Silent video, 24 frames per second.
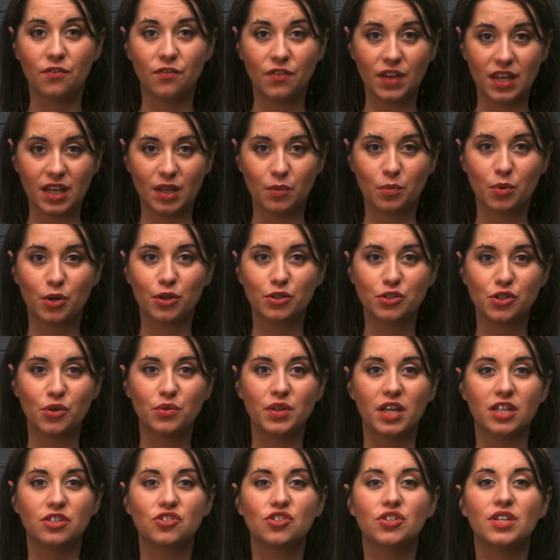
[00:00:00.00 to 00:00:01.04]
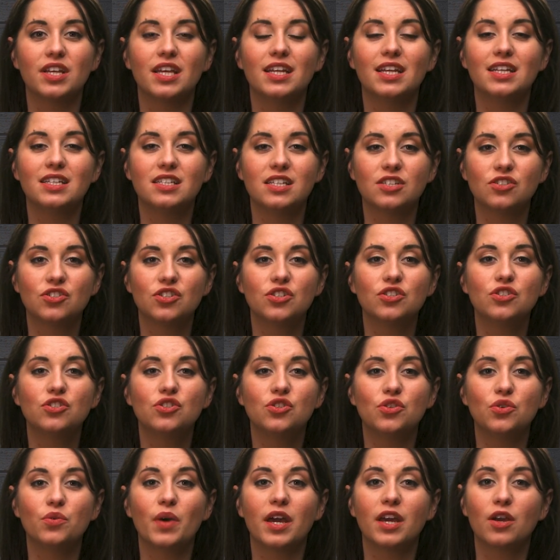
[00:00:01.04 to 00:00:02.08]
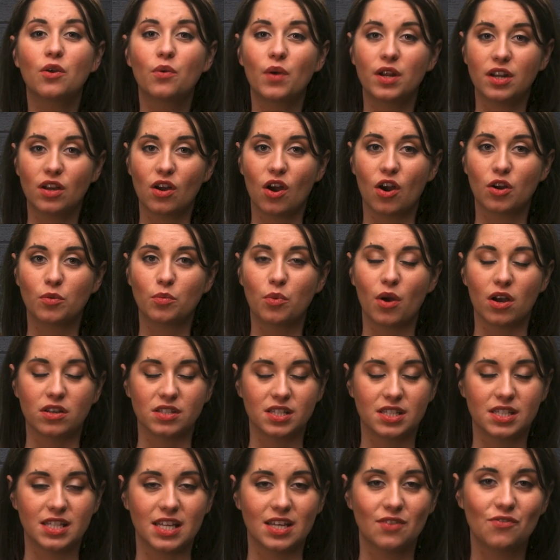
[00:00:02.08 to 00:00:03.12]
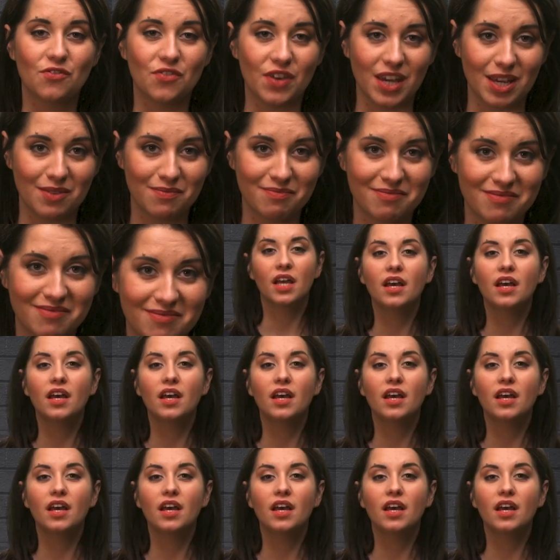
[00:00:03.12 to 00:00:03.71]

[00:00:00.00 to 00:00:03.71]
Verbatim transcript: fee per donation in addition to a credit card processing fee.